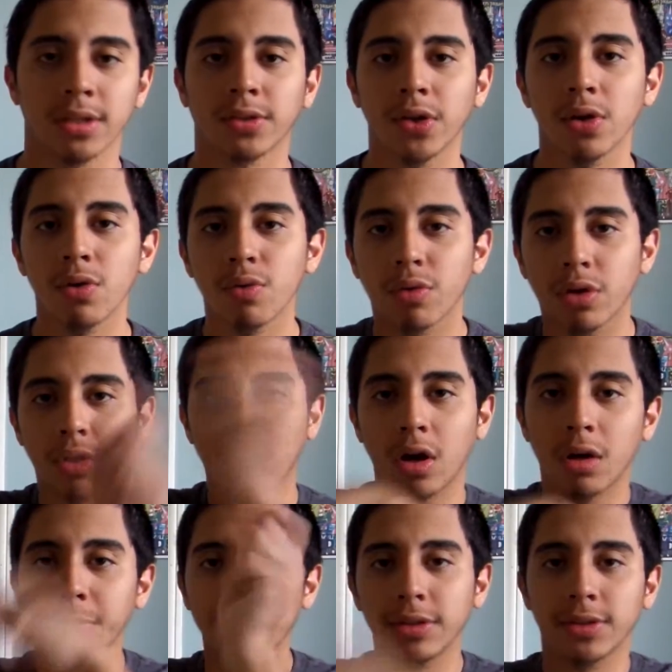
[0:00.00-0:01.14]
So,
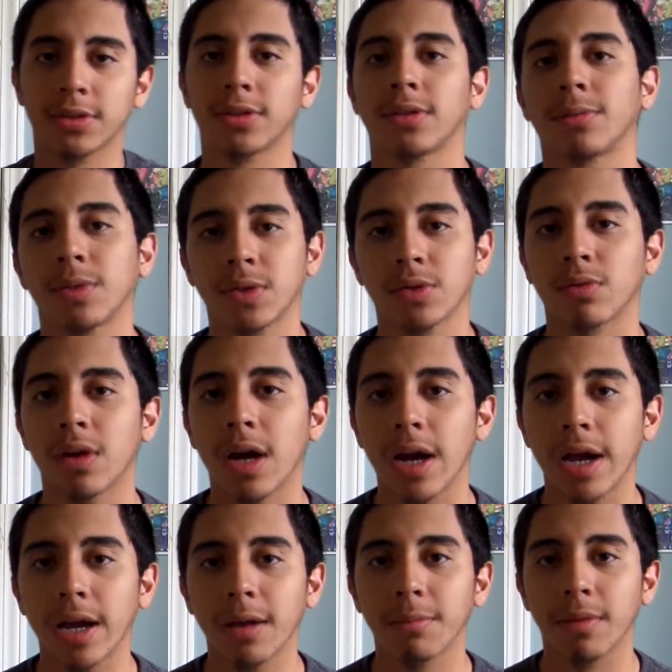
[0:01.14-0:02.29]
comment,
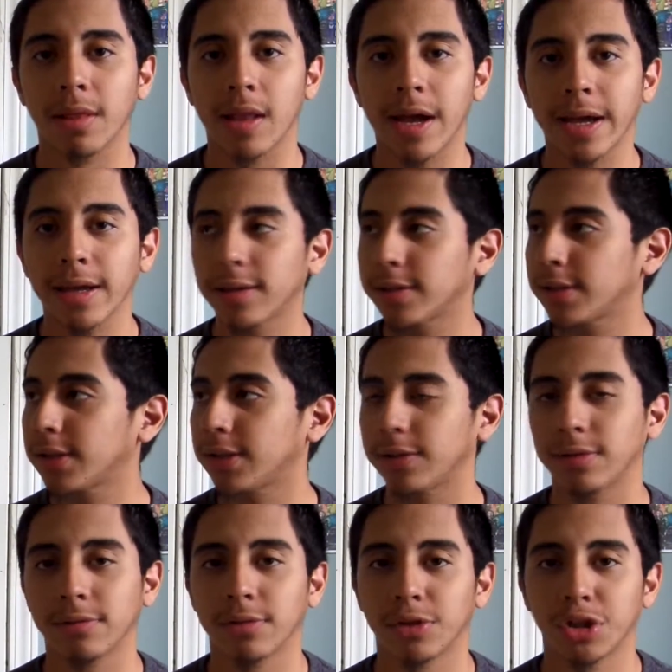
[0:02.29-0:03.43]
subscribe, like,
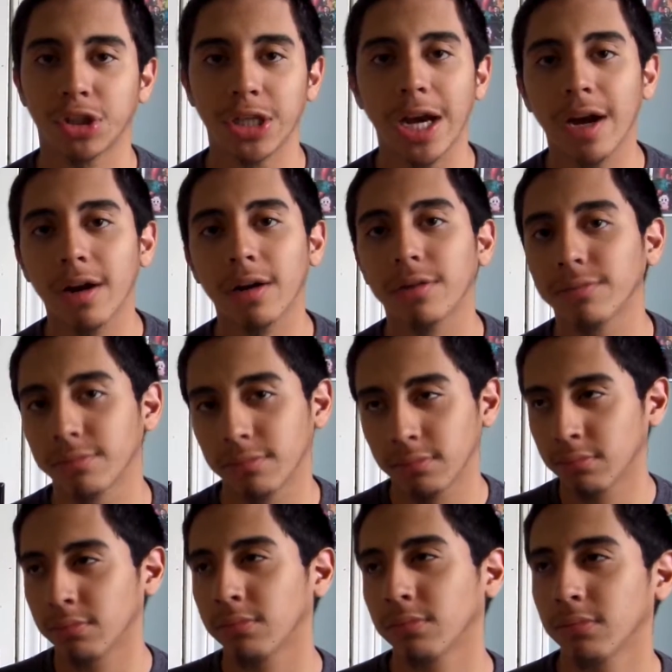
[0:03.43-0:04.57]
share,
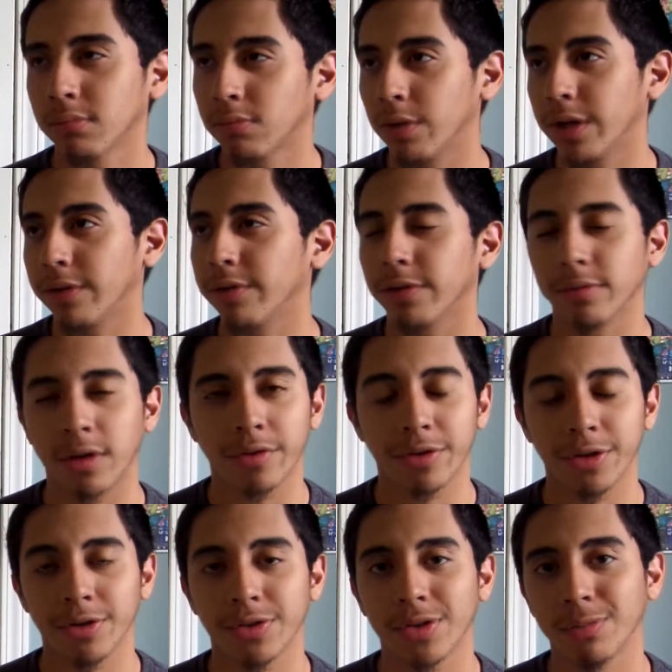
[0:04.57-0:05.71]
whatever other
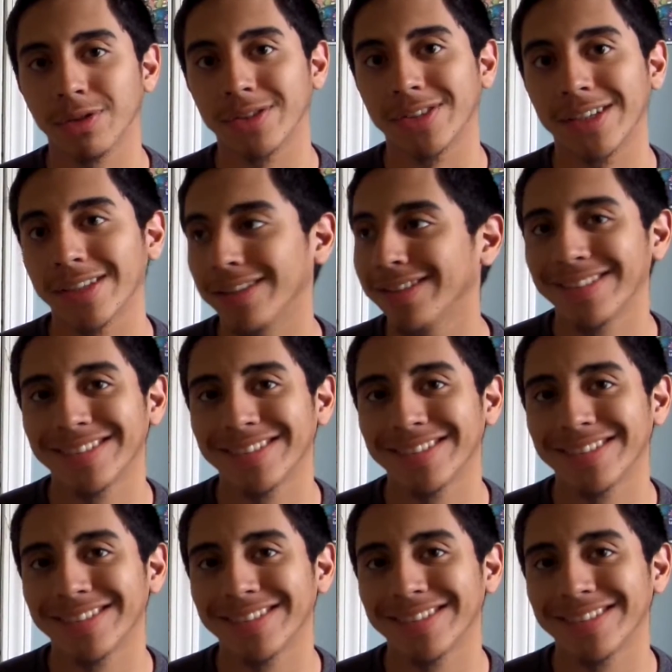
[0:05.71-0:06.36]
YouTubers say.